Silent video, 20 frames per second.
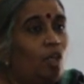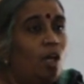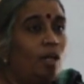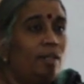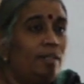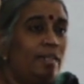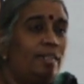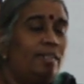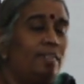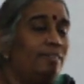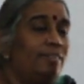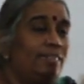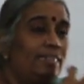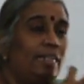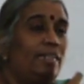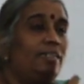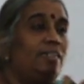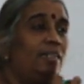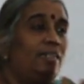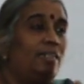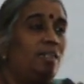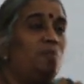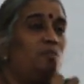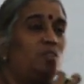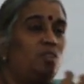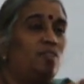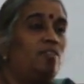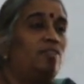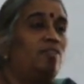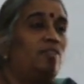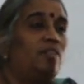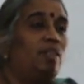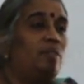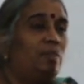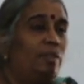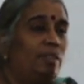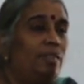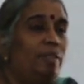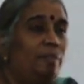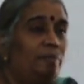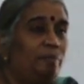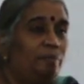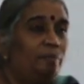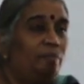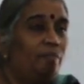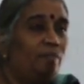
Cognitive is in terms of, yeah.